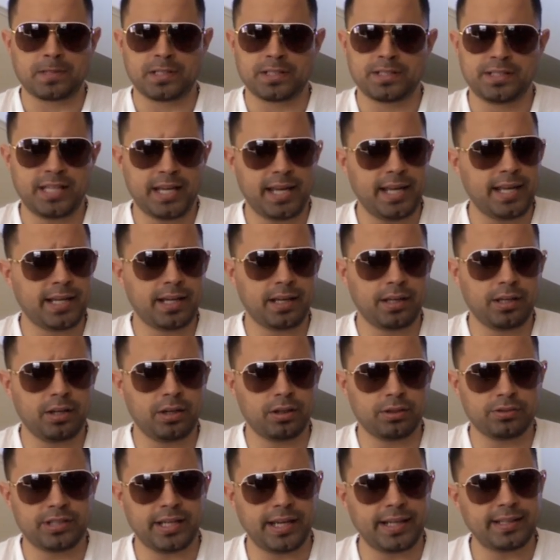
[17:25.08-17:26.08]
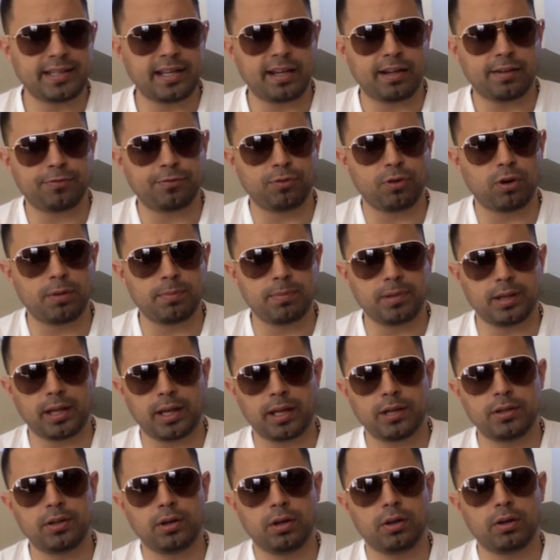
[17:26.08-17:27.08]
Take that formula
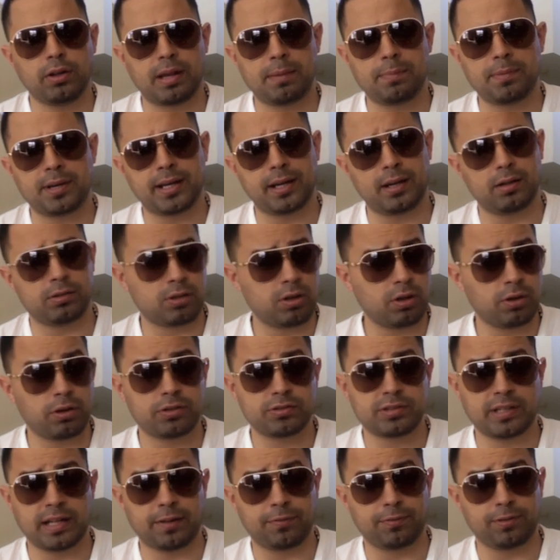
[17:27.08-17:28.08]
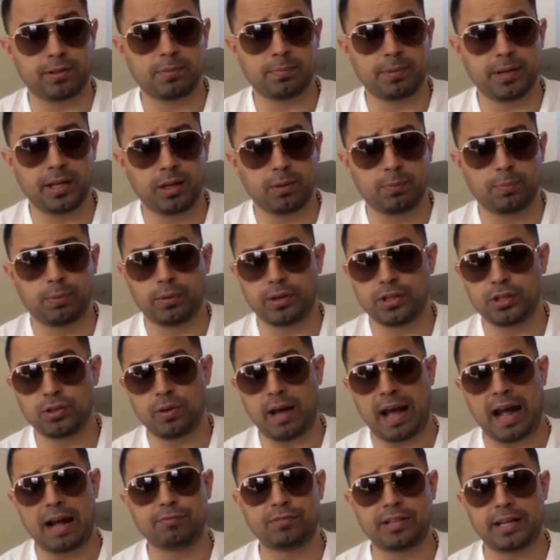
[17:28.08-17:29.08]
and know that Miguel Cotto is definitely beatable, and you
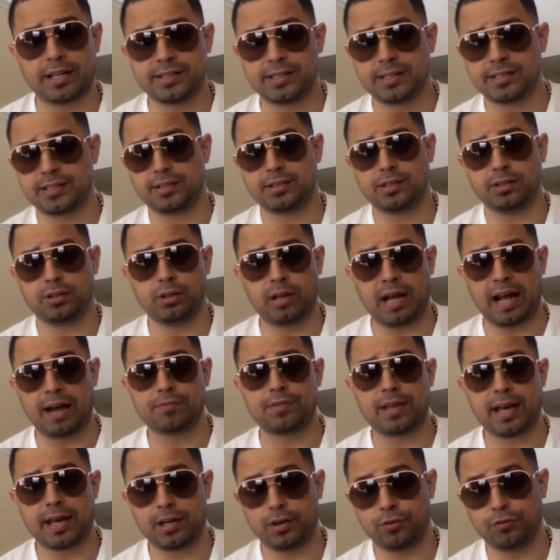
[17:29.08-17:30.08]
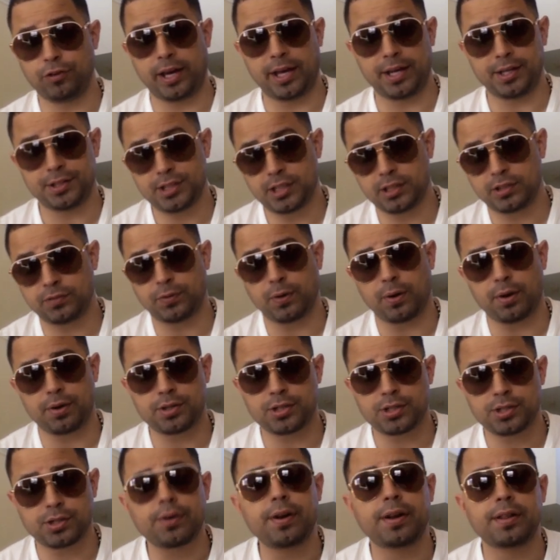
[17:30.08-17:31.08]
have that advantage as far as
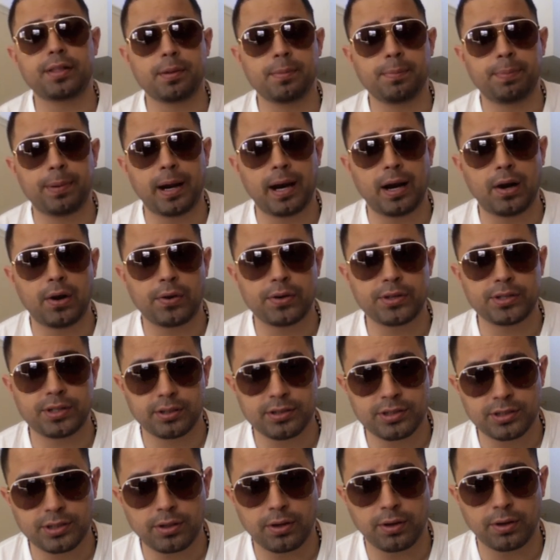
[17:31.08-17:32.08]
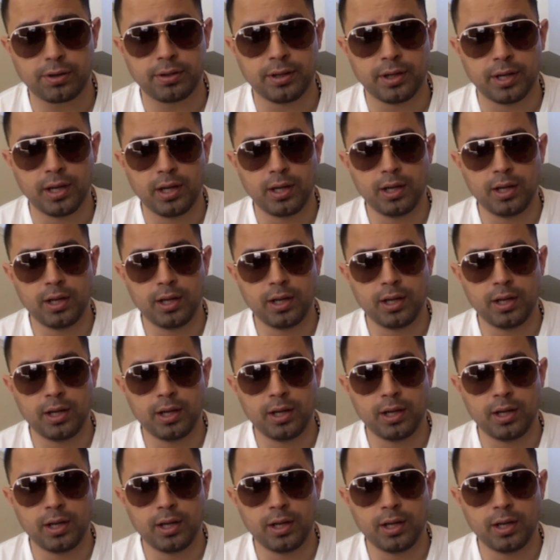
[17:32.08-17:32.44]
strength and power is concerned.